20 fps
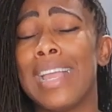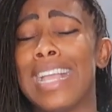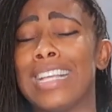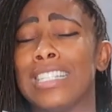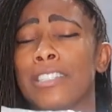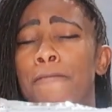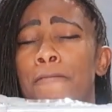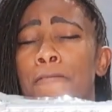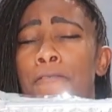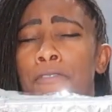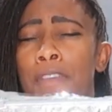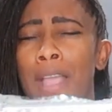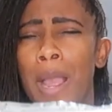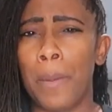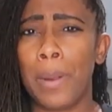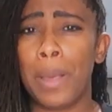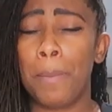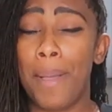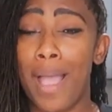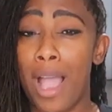is
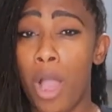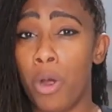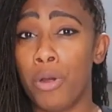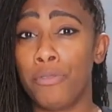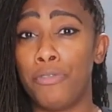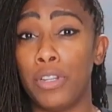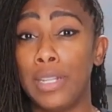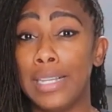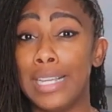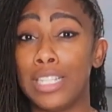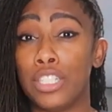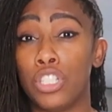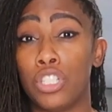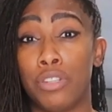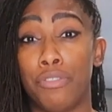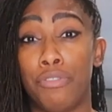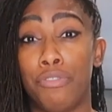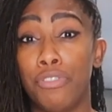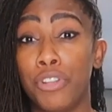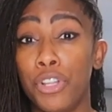very powerful against
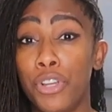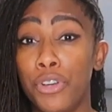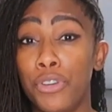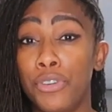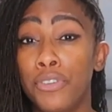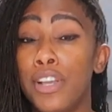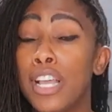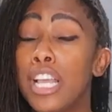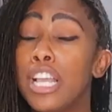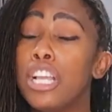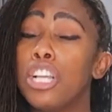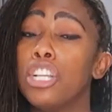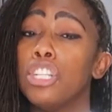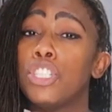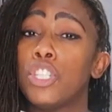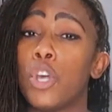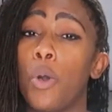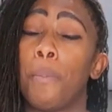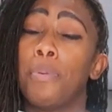the flu. So